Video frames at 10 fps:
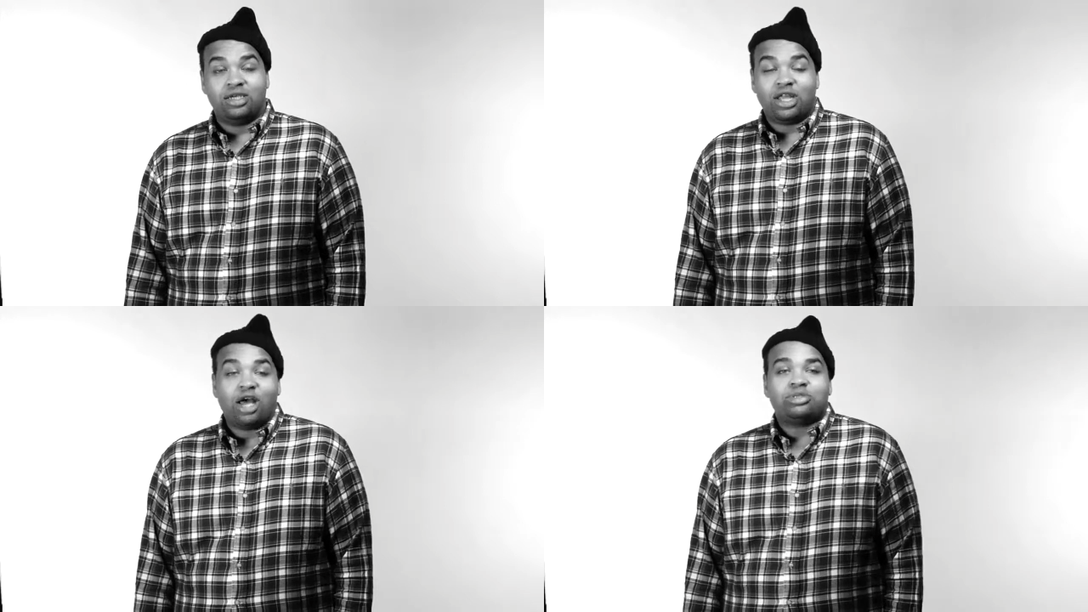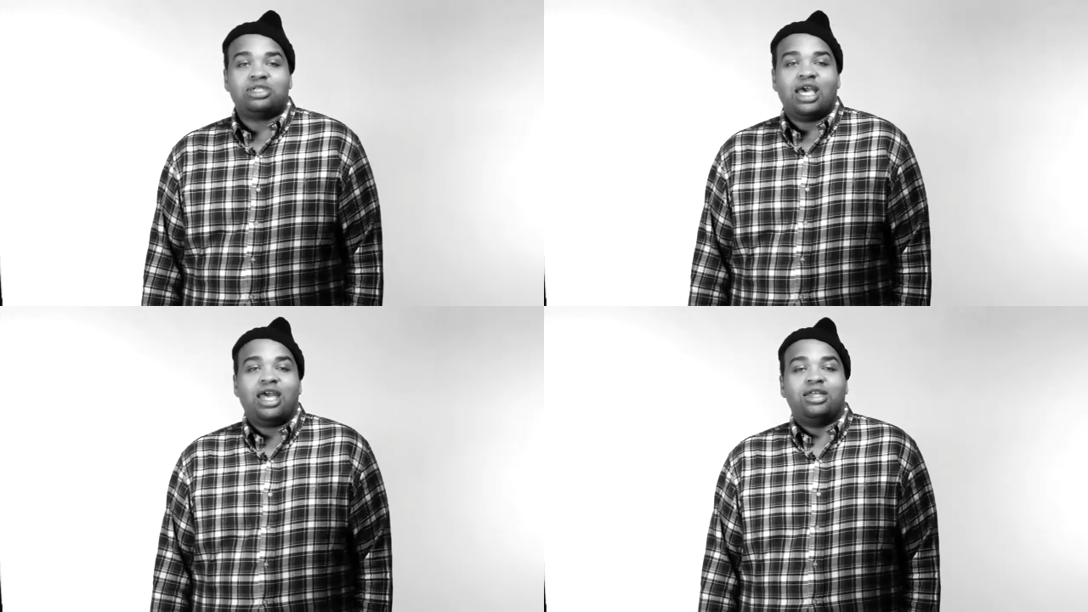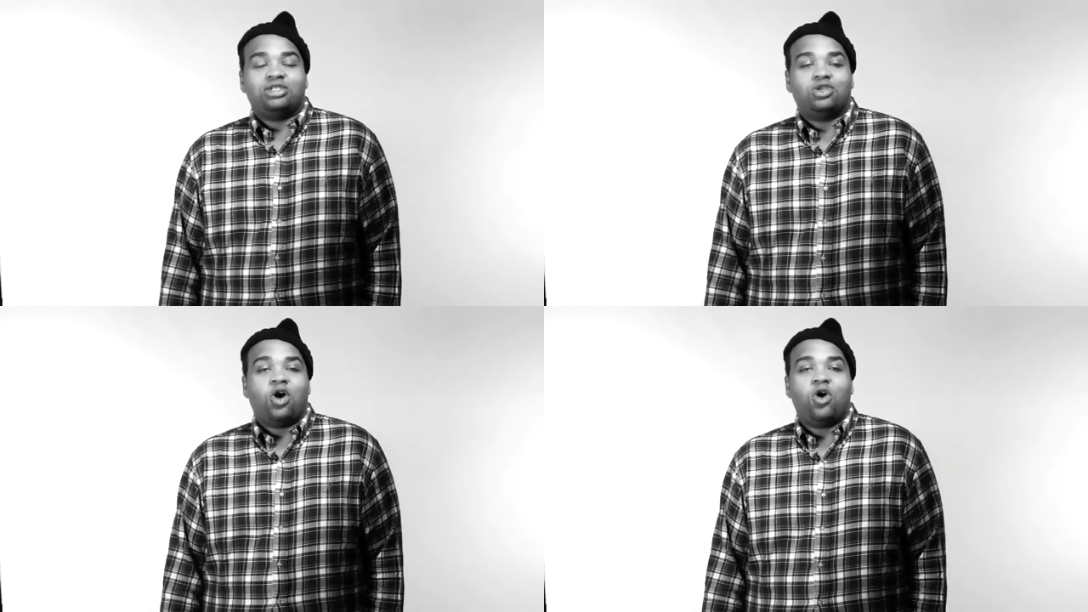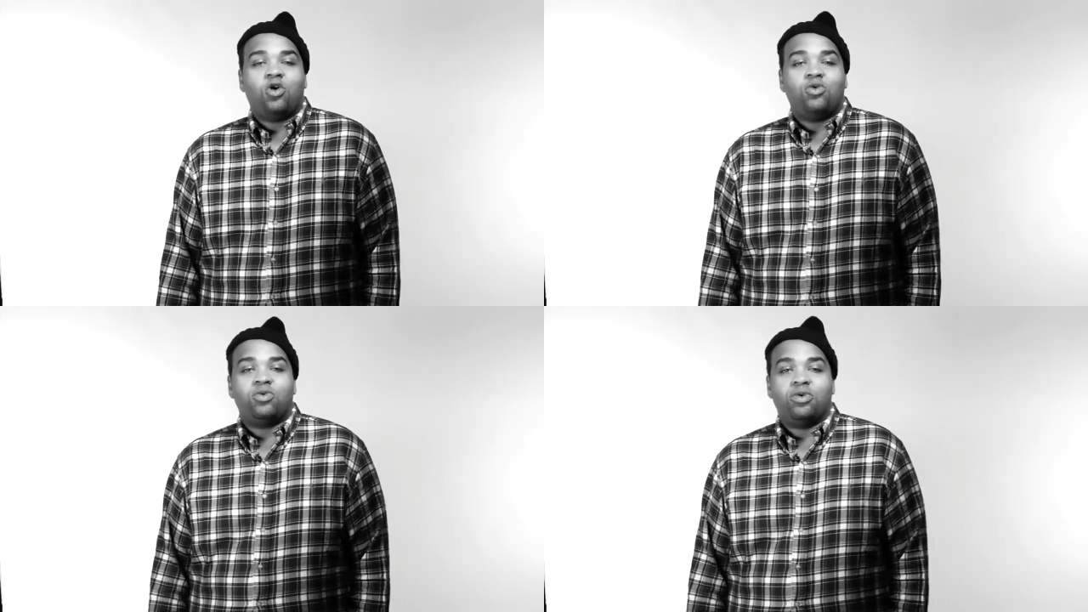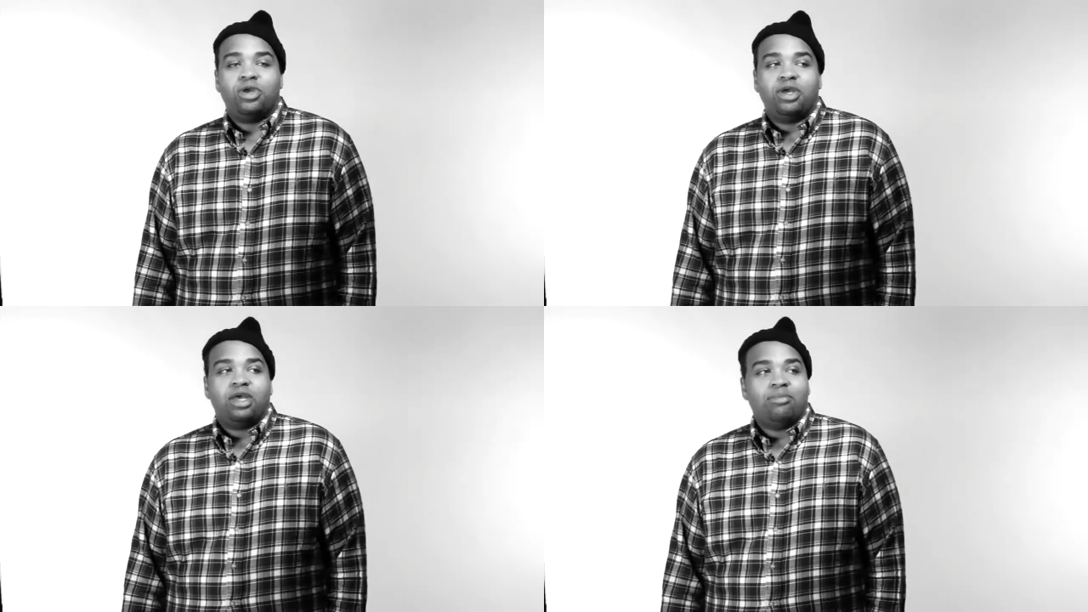You know what I'm saying? So
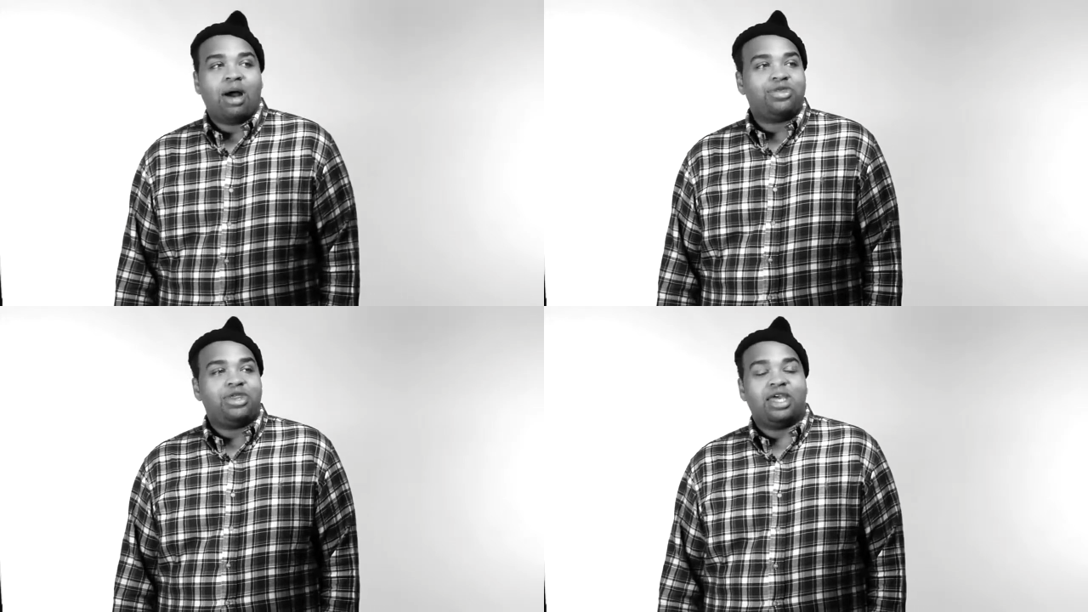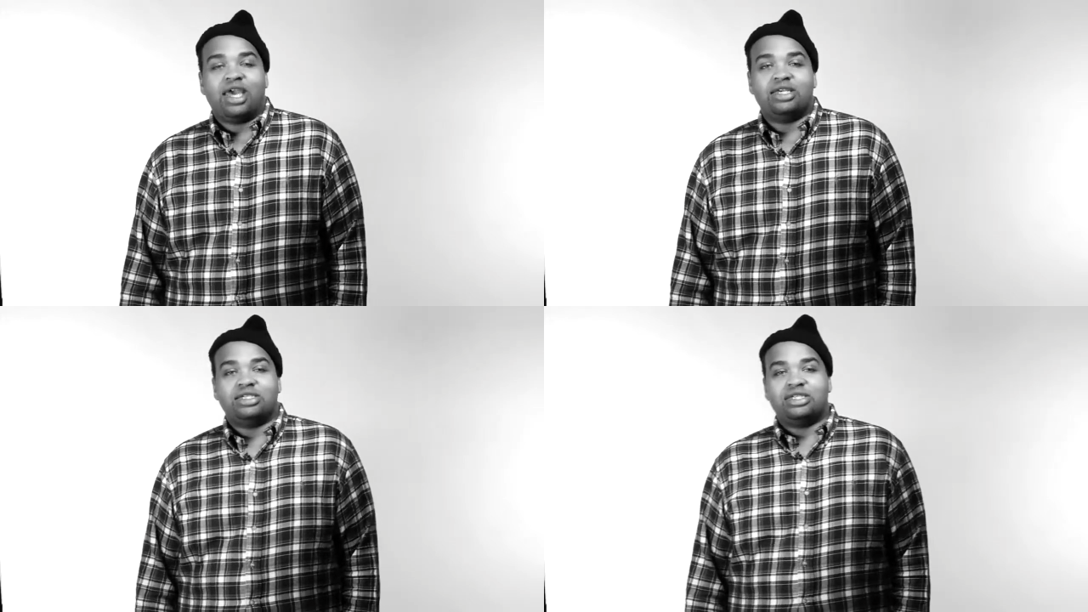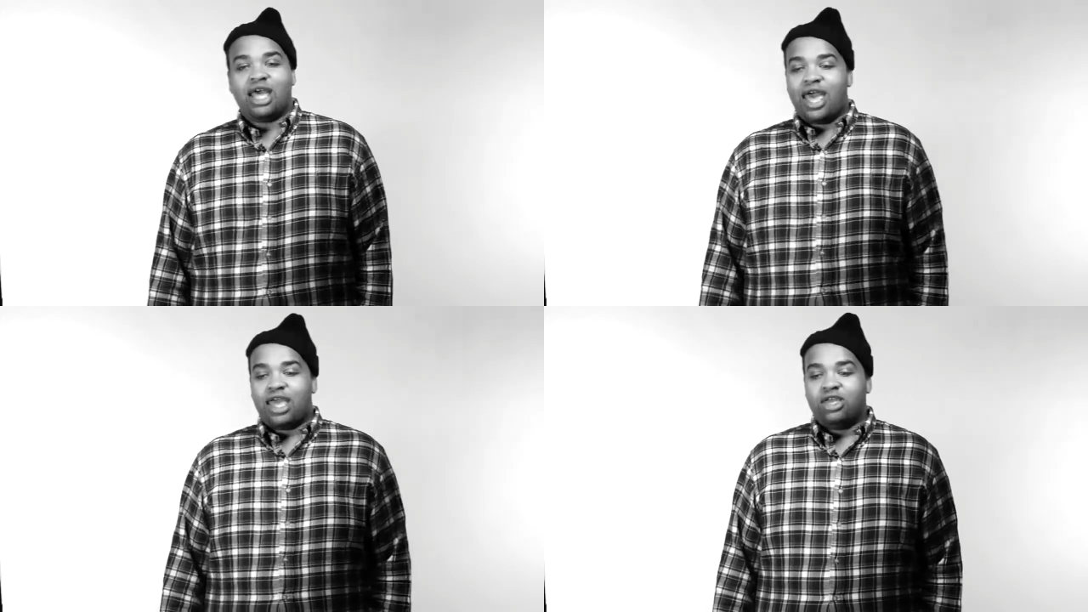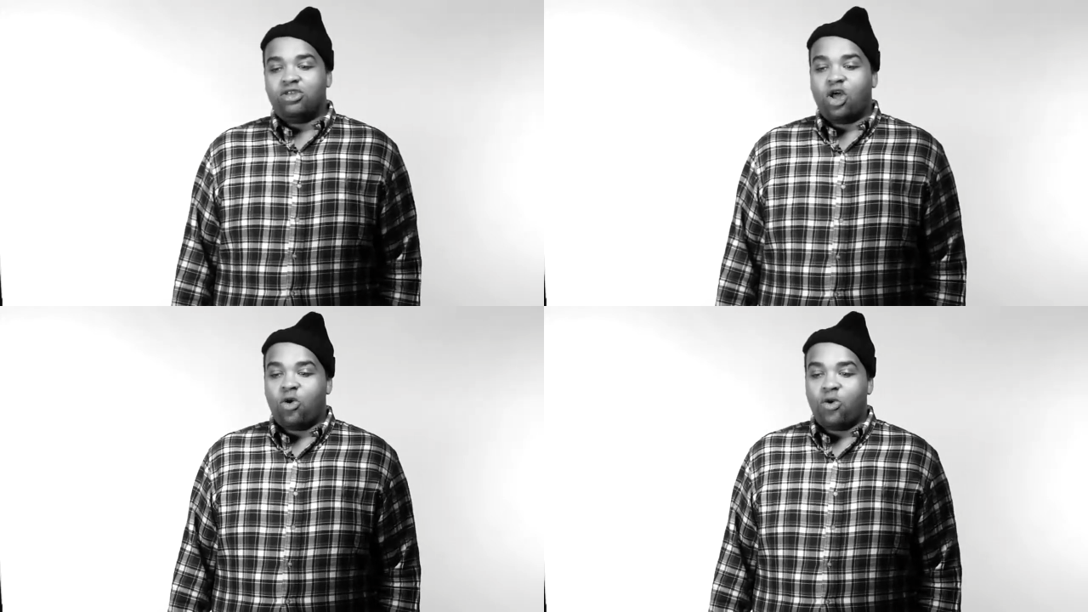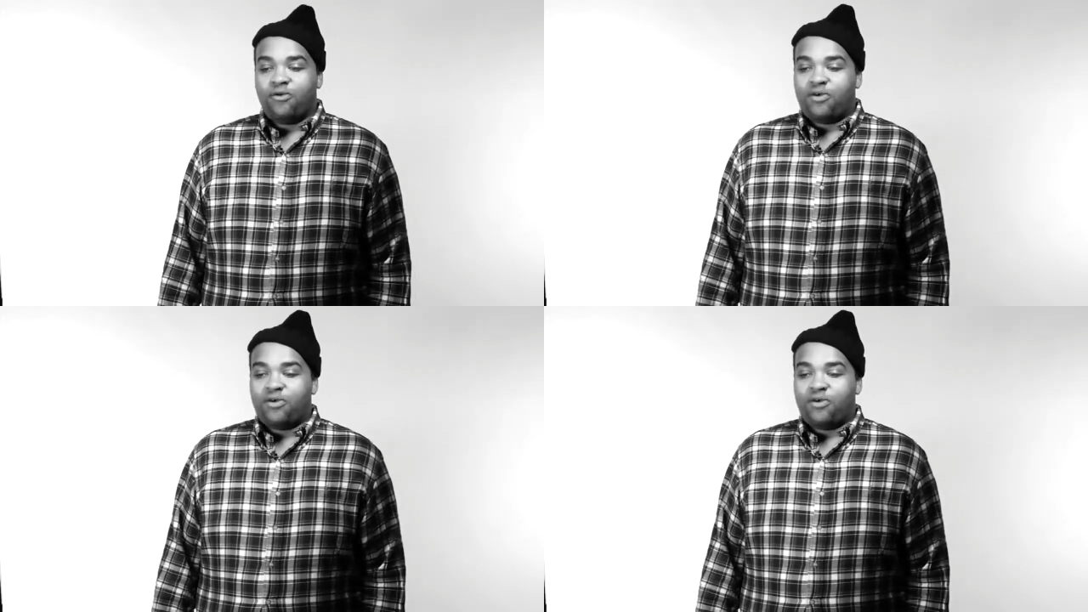my thing is that, you know,